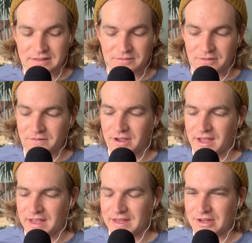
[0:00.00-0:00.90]
We've got
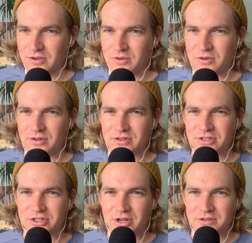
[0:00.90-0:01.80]
a cool
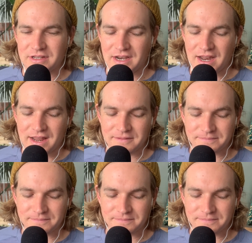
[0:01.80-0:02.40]
show today,